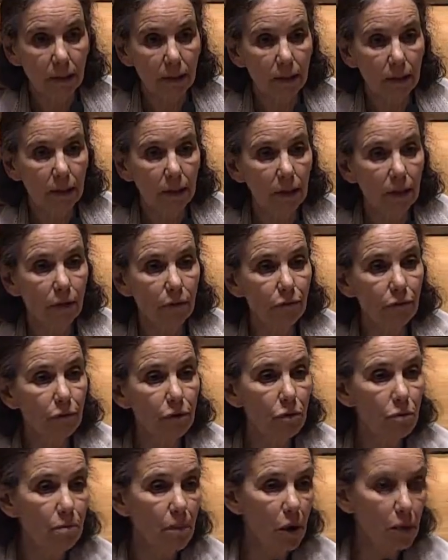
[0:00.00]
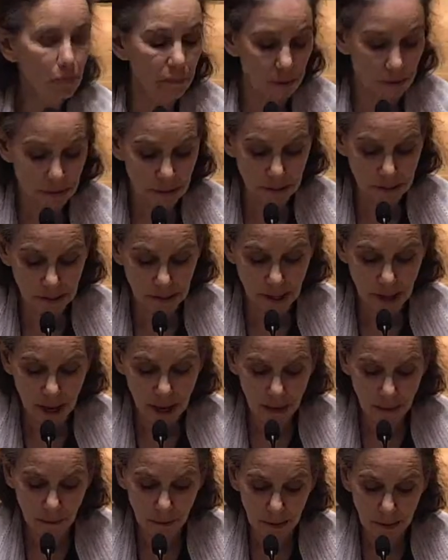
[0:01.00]
In a few moments,
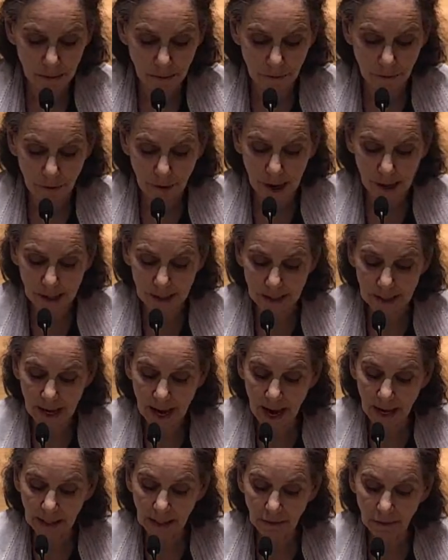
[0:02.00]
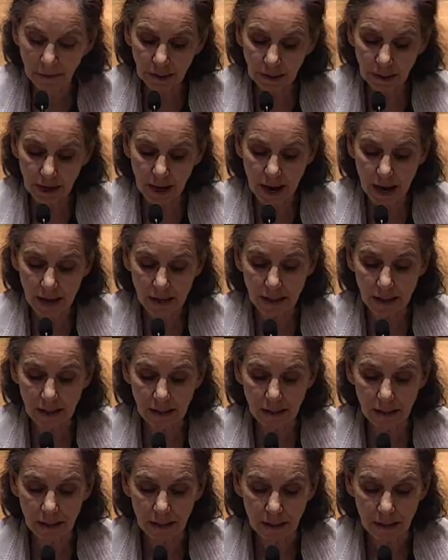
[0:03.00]
I will invite Anna and
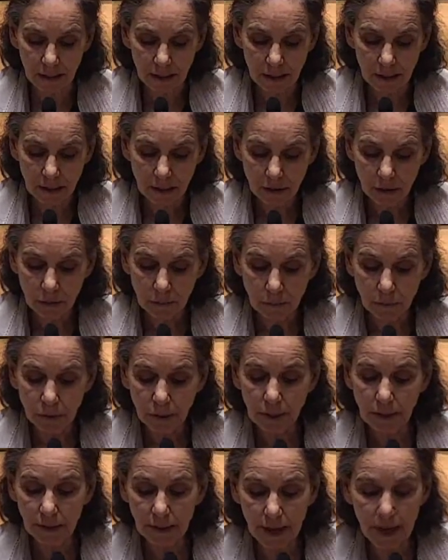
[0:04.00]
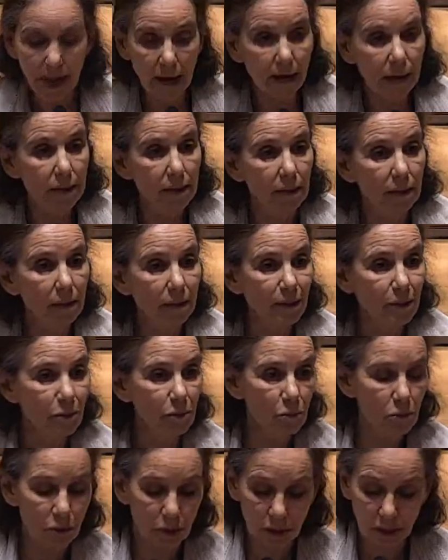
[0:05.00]
Kate to bring their little
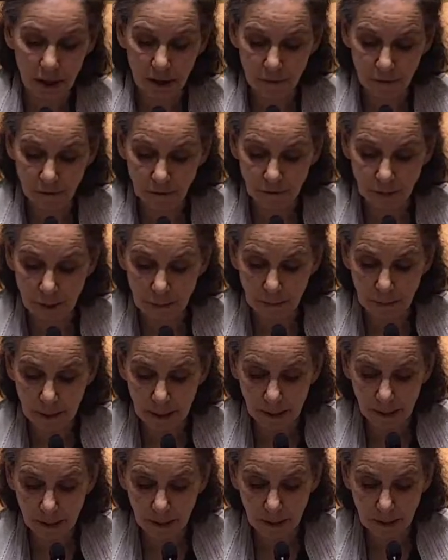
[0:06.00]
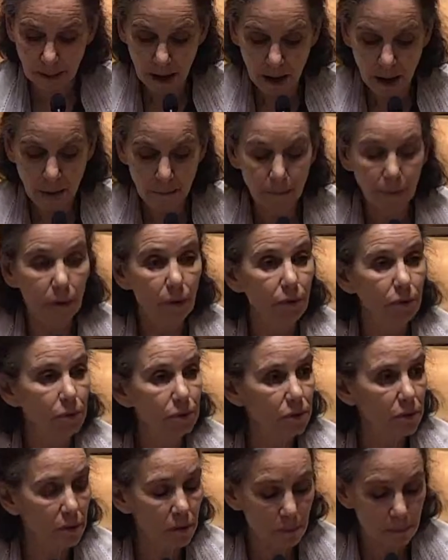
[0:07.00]
daughter, Phoebe, up
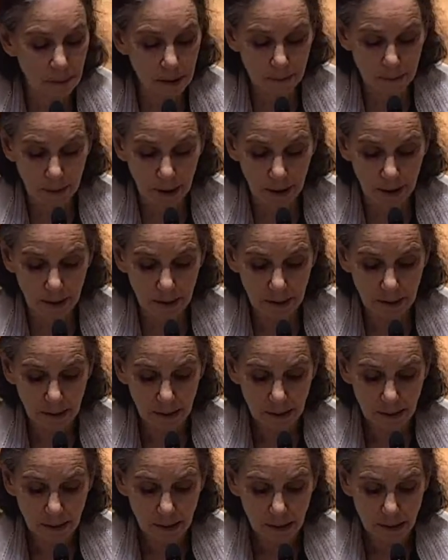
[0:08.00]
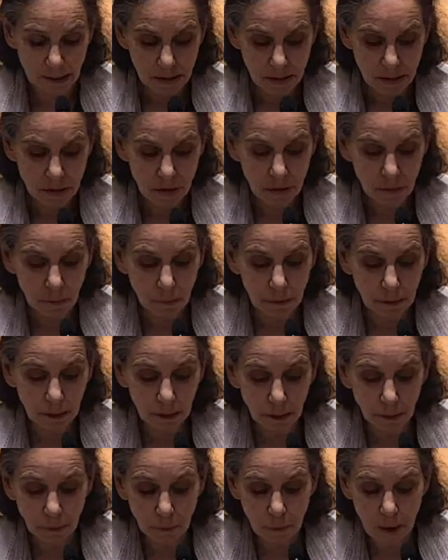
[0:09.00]
onto the bimah so that we
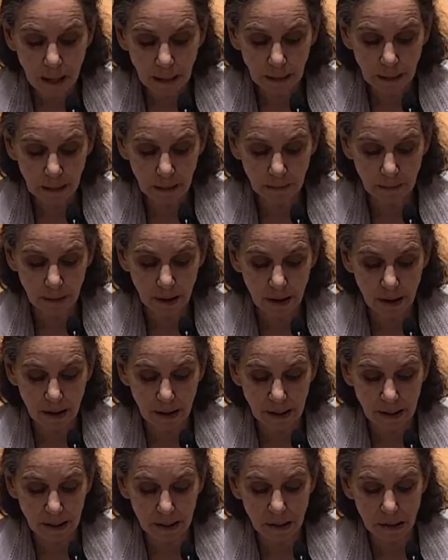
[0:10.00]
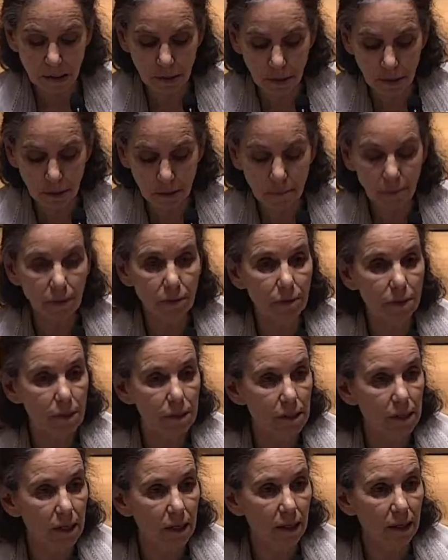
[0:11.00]
can welcome her into the
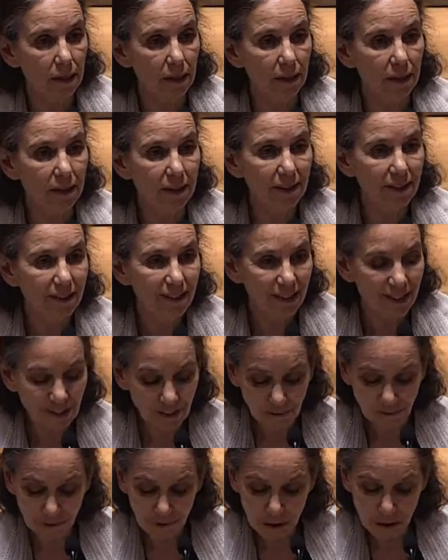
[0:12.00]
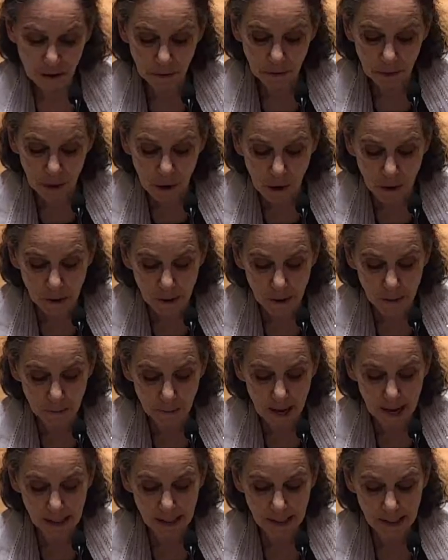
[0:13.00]
community, invoke God's
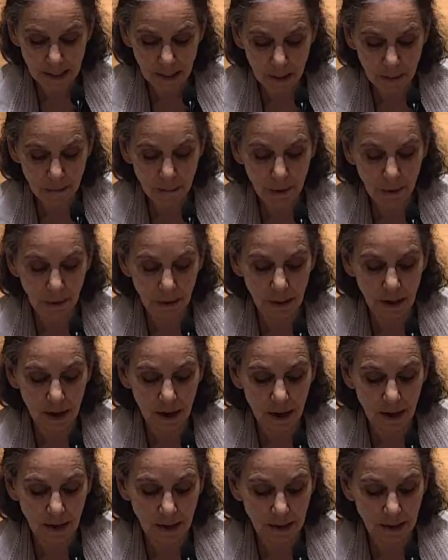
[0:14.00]
blessing upon her,